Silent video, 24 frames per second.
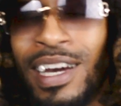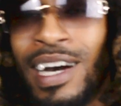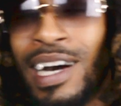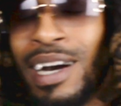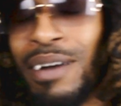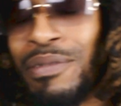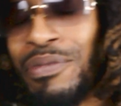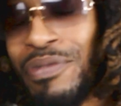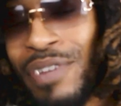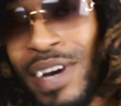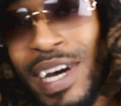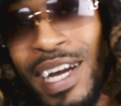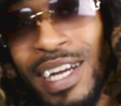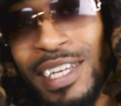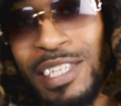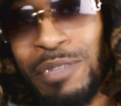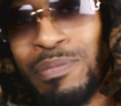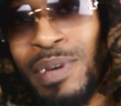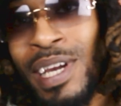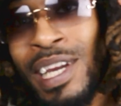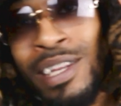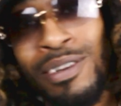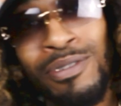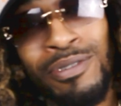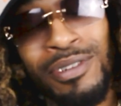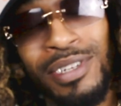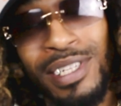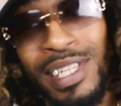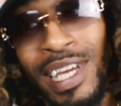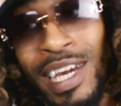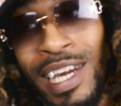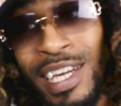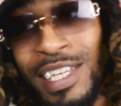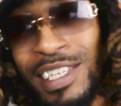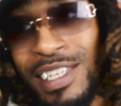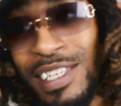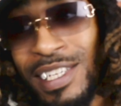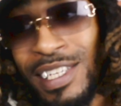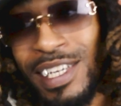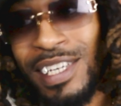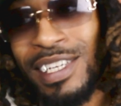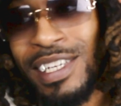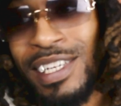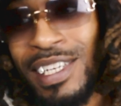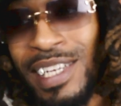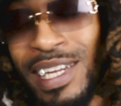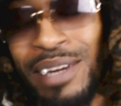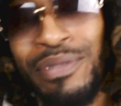Nah, facts. Being on stage is
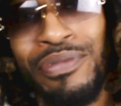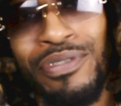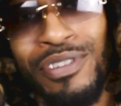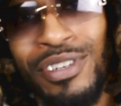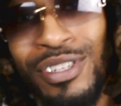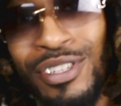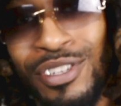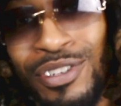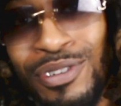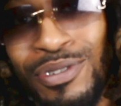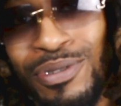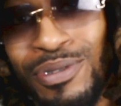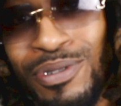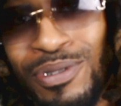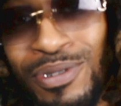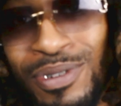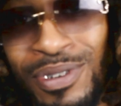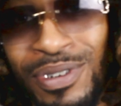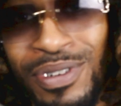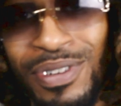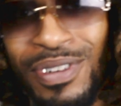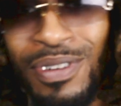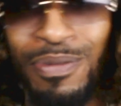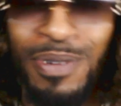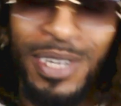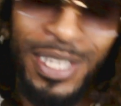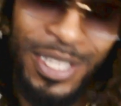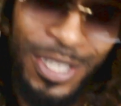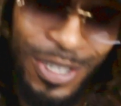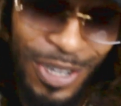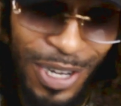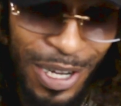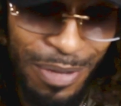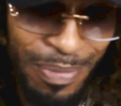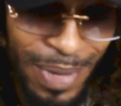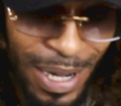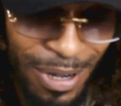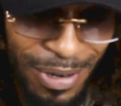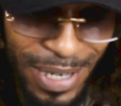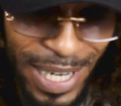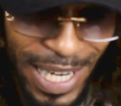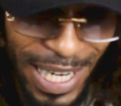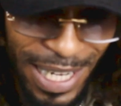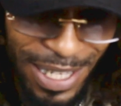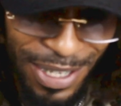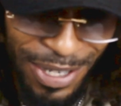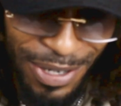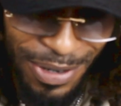something different, too. You know? And we could talk about
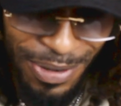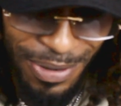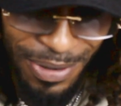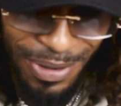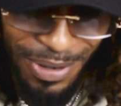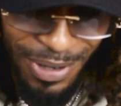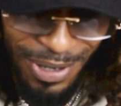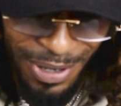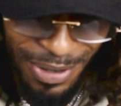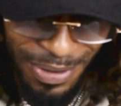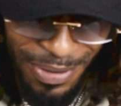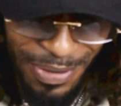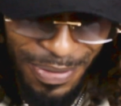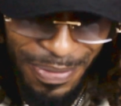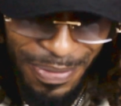that, too, you know?